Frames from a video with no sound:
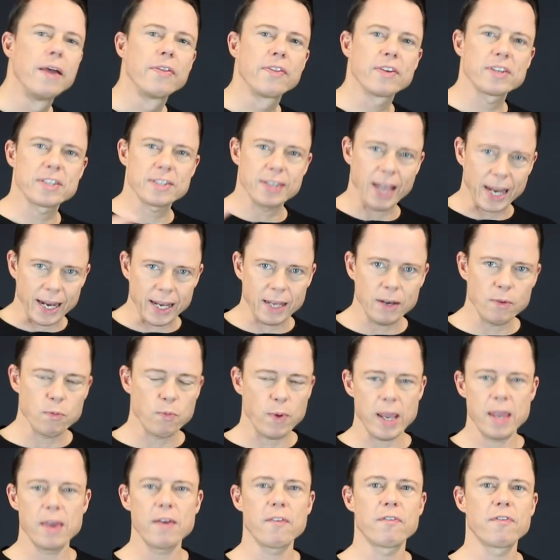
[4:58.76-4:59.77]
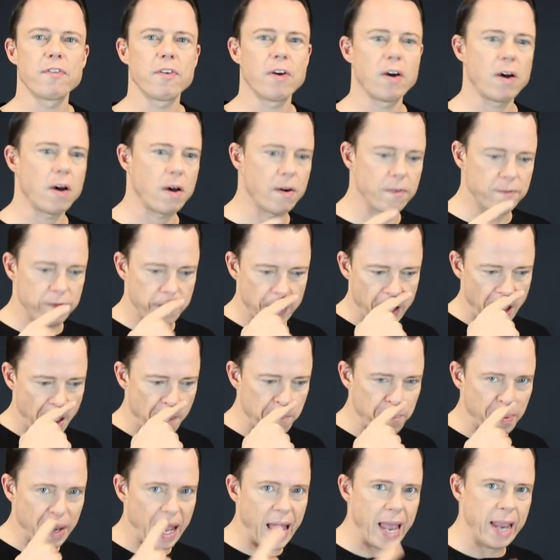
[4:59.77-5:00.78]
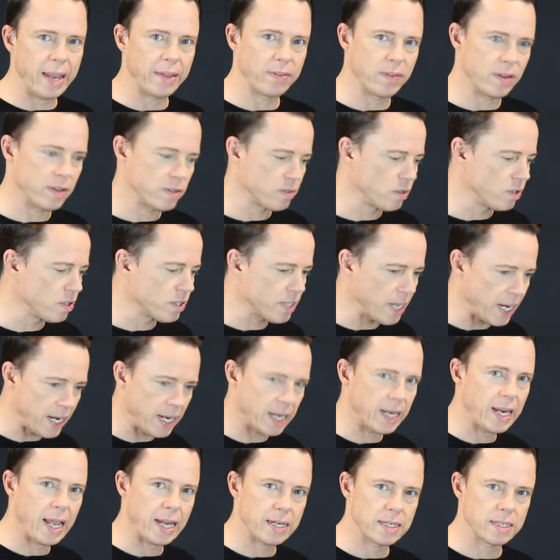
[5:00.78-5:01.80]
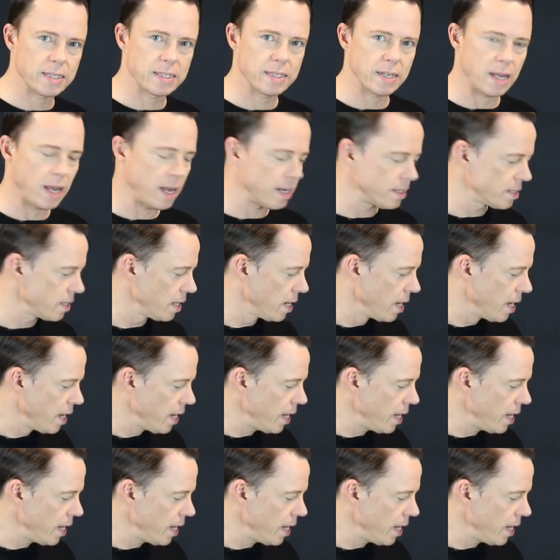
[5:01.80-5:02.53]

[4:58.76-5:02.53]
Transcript: The second way of applying this, the second exercise,